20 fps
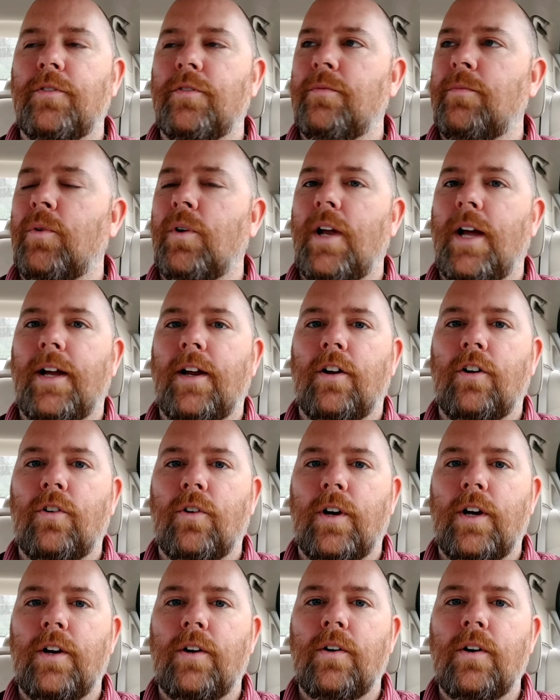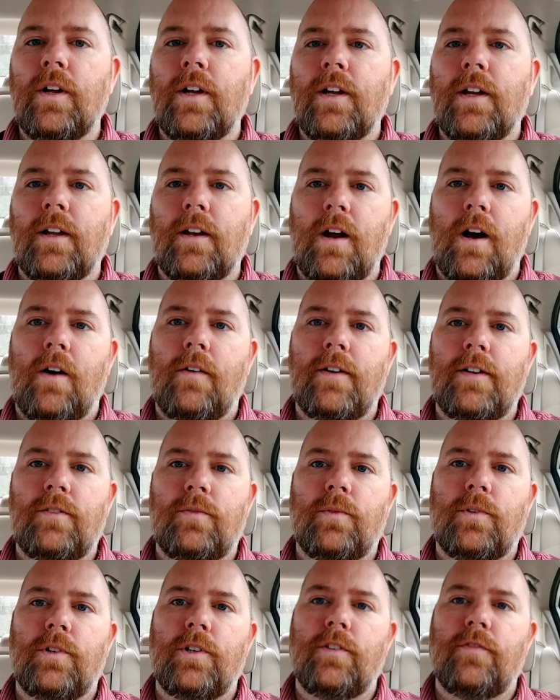It was more like a grill, and I
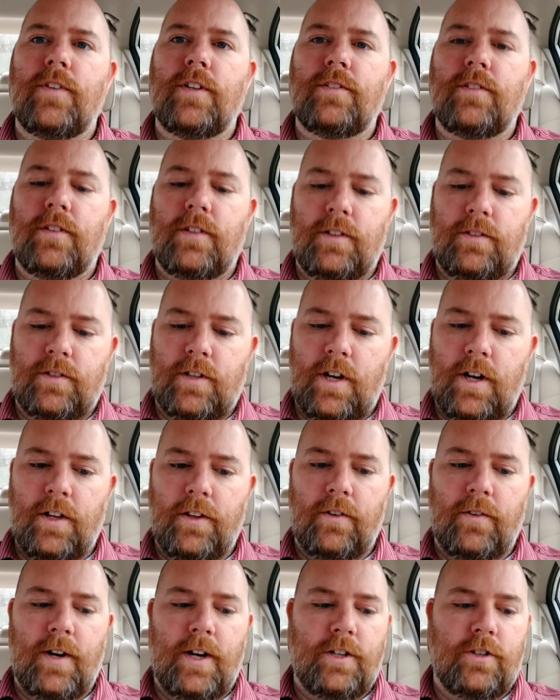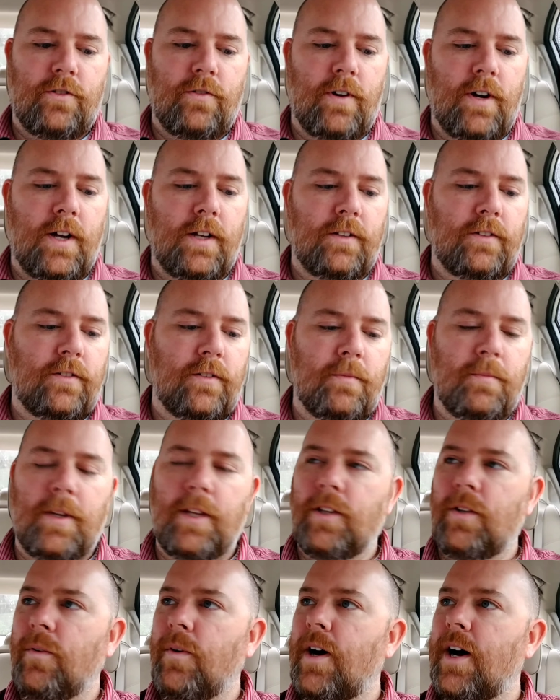always wanted to visit this other restaurant. So me
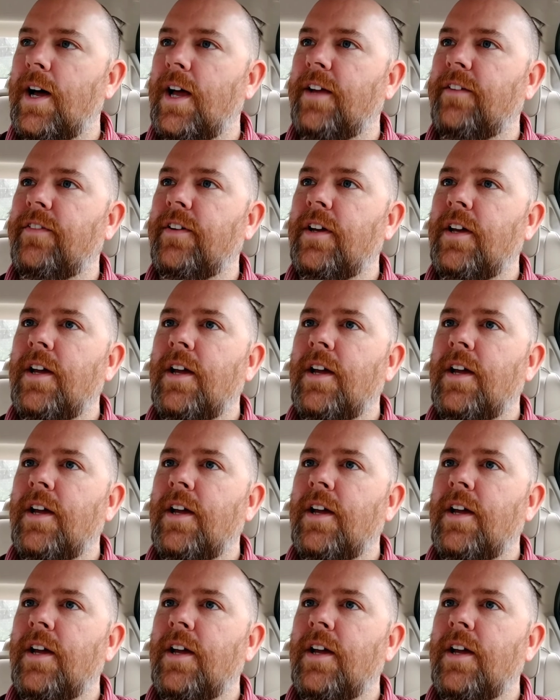and the wife,